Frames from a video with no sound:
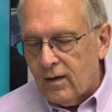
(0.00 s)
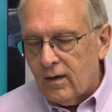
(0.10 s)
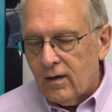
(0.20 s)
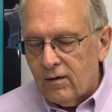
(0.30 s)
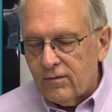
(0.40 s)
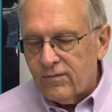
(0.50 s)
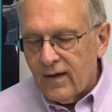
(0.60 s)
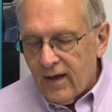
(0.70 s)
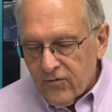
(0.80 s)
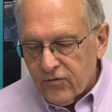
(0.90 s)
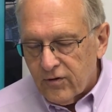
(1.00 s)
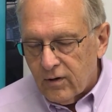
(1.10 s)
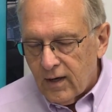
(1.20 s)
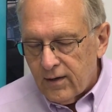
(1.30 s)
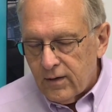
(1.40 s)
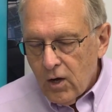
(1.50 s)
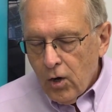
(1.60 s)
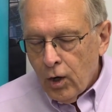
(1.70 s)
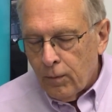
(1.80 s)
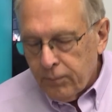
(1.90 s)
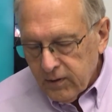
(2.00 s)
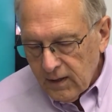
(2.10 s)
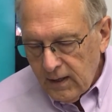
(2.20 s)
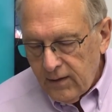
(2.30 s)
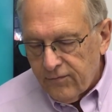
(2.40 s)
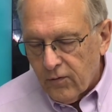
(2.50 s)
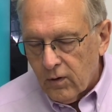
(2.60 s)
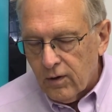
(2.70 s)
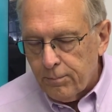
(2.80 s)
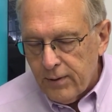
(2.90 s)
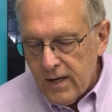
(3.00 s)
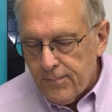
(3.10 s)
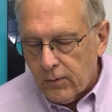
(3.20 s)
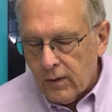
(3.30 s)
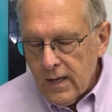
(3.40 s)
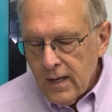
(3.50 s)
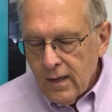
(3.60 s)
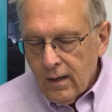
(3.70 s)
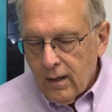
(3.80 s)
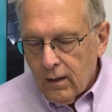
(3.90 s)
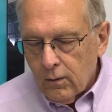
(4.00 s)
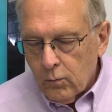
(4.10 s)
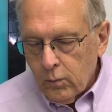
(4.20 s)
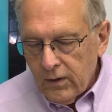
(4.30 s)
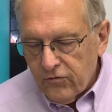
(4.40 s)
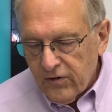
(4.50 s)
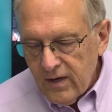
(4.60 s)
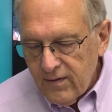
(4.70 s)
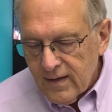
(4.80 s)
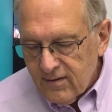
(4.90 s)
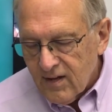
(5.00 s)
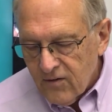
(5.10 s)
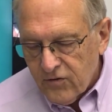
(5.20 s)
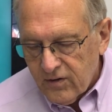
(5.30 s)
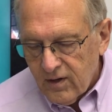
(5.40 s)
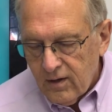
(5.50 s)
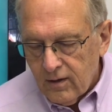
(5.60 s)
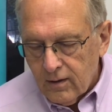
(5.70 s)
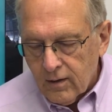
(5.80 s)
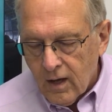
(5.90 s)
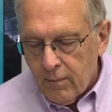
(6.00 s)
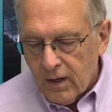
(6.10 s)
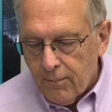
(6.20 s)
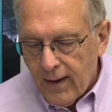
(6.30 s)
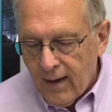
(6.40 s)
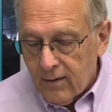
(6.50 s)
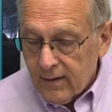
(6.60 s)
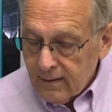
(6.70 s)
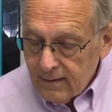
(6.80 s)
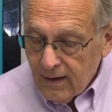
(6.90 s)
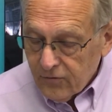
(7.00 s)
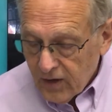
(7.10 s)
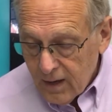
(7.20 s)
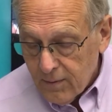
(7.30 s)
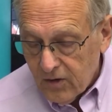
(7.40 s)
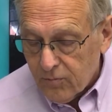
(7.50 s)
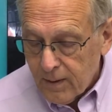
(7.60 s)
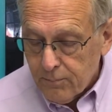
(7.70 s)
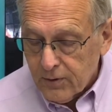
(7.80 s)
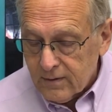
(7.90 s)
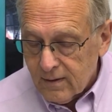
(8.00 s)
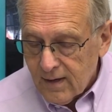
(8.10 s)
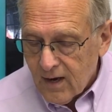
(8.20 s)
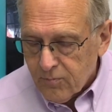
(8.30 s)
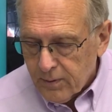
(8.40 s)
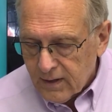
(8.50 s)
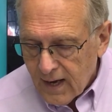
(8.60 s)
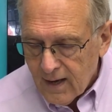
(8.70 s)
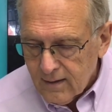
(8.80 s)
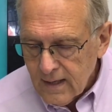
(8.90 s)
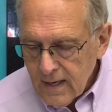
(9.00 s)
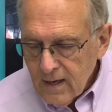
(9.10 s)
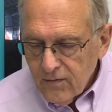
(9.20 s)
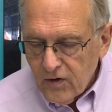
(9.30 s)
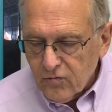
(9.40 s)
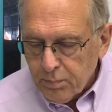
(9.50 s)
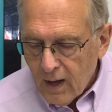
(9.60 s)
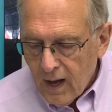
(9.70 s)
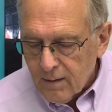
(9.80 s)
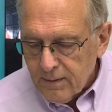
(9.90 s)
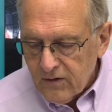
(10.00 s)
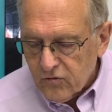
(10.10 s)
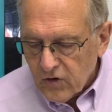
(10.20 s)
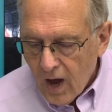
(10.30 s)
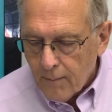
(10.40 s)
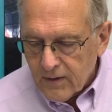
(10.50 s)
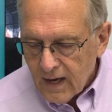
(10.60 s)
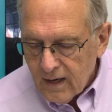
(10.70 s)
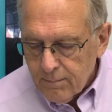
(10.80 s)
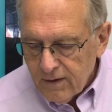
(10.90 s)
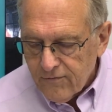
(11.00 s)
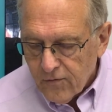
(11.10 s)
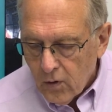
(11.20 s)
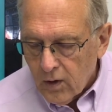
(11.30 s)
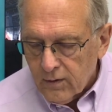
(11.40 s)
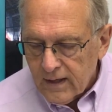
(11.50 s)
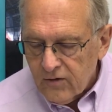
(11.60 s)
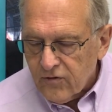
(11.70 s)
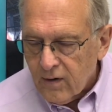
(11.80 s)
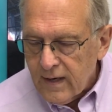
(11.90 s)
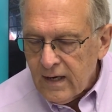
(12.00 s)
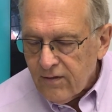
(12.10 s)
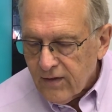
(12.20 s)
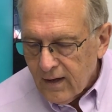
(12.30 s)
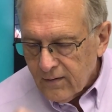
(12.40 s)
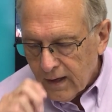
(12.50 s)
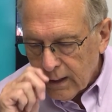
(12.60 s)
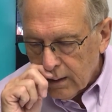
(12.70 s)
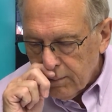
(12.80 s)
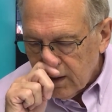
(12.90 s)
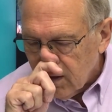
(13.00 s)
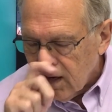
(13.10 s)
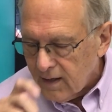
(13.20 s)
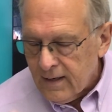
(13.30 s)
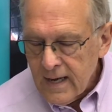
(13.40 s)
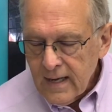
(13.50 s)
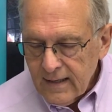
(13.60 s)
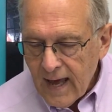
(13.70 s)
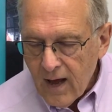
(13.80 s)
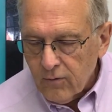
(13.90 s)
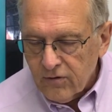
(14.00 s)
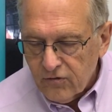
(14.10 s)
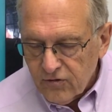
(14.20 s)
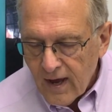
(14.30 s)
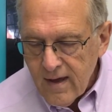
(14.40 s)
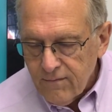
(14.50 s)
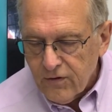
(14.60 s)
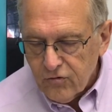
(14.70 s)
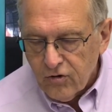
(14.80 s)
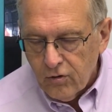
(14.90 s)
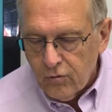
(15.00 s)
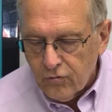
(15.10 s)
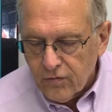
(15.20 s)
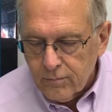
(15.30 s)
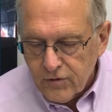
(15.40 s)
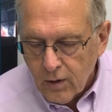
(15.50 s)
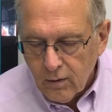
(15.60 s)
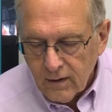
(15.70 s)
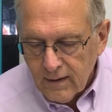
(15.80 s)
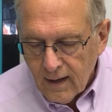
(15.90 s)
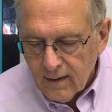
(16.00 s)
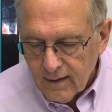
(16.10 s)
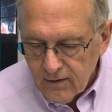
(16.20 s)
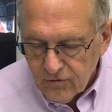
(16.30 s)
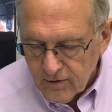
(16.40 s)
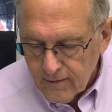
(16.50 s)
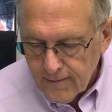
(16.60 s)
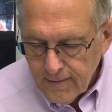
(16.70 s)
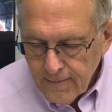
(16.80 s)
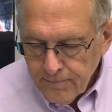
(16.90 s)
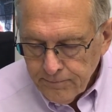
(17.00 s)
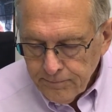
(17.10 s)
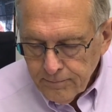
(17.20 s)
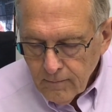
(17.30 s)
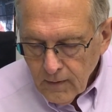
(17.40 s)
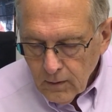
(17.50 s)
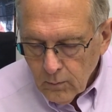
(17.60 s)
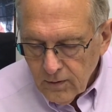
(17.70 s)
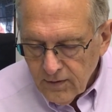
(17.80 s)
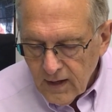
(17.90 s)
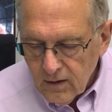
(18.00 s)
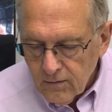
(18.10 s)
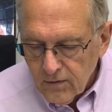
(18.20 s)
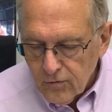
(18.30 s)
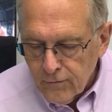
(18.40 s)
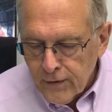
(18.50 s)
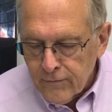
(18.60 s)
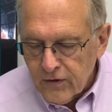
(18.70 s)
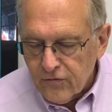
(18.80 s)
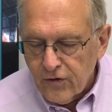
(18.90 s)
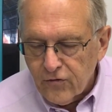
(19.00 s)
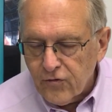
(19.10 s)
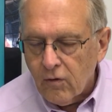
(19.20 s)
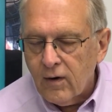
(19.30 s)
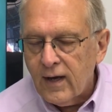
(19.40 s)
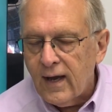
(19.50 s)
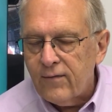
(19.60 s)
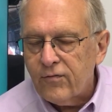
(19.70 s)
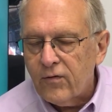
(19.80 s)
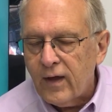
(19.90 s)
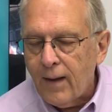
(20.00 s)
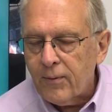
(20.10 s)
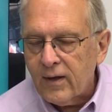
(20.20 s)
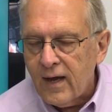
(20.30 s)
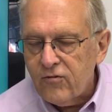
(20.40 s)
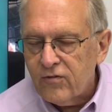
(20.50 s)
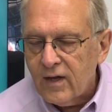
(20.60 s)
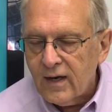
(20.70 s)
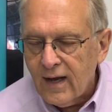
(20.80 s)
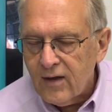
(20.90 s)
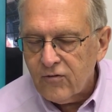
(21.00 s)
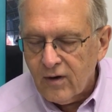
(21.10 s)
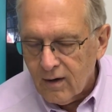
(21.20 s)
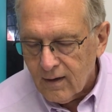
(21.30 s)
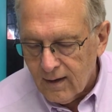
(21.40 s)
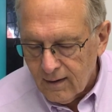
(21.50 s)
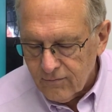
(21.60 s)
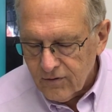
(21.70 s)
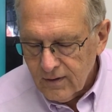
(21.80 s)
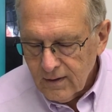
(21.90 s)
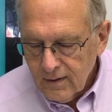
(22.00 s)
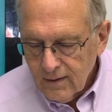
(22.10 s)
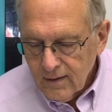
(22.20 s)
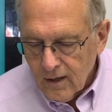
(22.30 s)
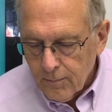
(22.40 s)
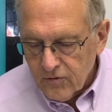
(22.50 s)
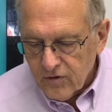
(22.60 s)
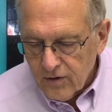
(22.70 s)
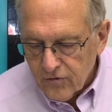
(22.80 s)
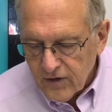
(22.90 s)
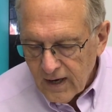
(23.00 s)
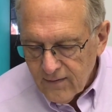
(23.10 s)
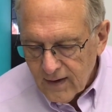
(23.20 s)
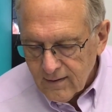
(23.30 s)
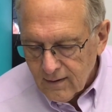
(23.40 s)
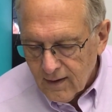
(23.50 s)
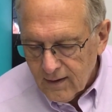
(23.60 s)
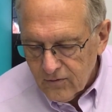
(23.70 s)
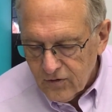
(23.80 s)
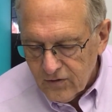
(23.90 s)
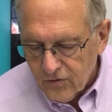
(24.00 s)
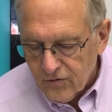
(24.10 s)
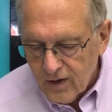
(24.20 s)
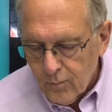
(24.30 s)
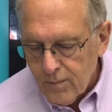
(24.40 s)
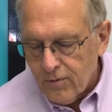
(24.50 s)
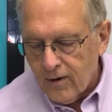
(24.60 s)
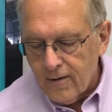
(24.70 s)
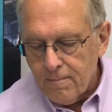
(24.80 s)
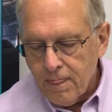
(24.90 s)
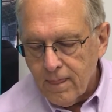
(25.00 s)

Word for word: of Esther and her plea for her people, uh, we see the intensity coming about. Yes, Haman has been put to death, but can this plot be stopped? Can it be foiled? Is there anything that can be done now to save the Jews from total annihilation? We thank you that you've given us this story and for the application that it has in our lives. Help us to understand that tonight. In Jesus' name we pray.